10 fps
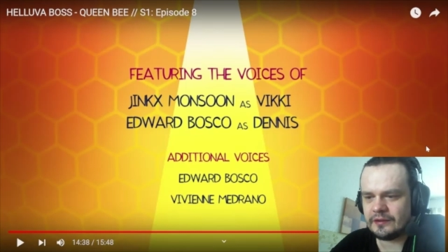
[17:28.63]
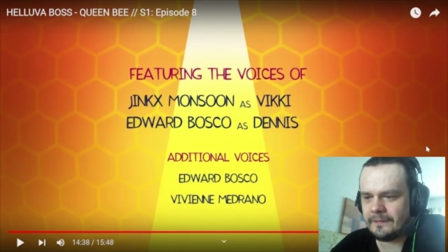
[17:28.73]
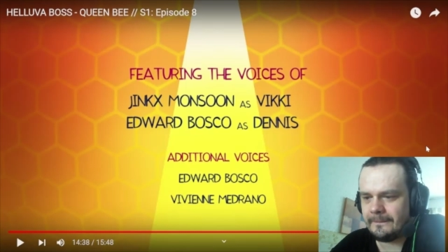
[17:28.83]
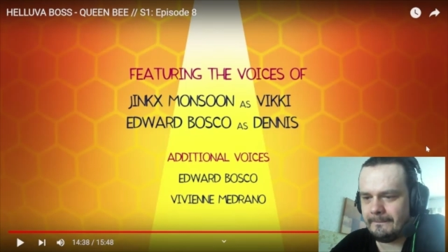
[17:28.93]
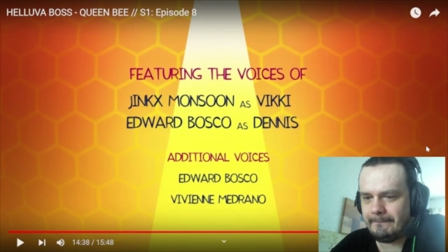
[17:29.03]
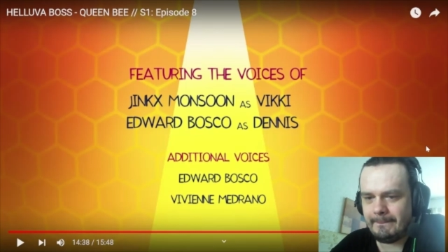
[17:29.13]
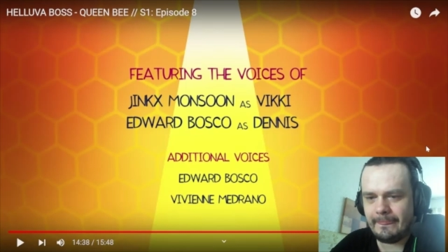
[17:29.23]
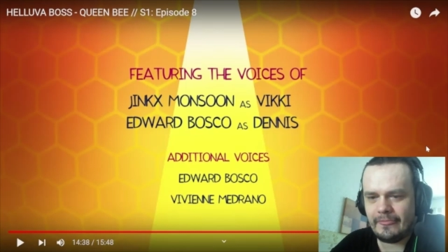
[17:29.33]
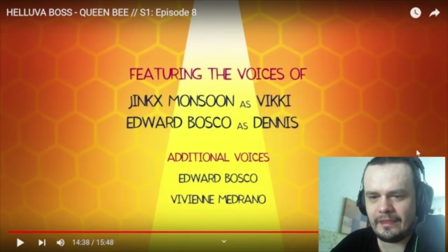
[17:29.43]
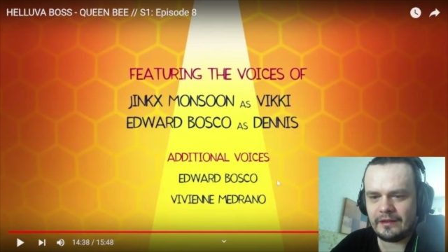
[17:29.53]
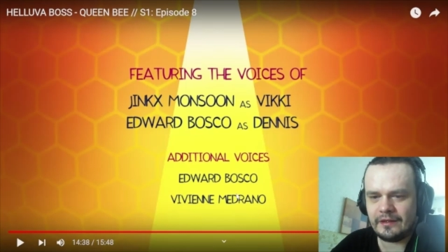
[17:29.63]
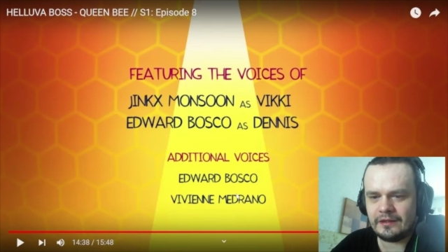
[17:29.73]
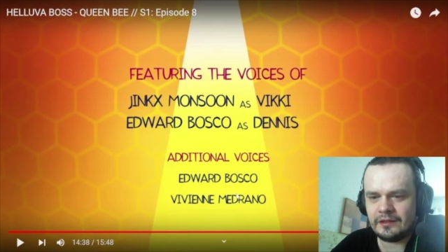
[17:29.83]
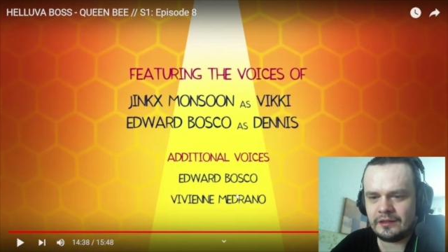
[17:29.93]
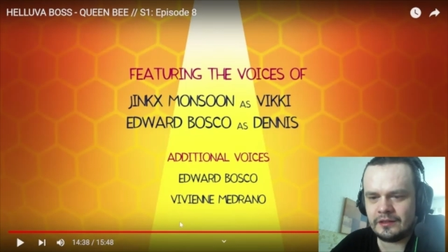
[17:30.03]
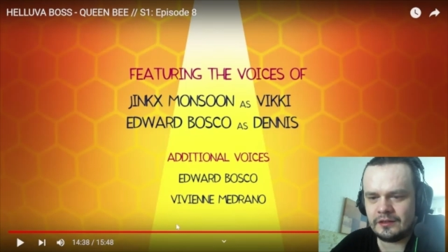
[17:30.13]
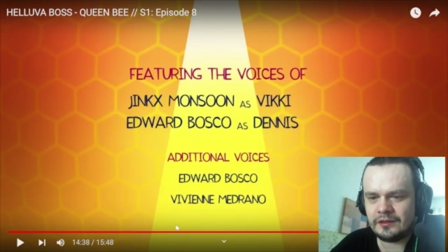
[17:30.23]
No one is speaking in this clip.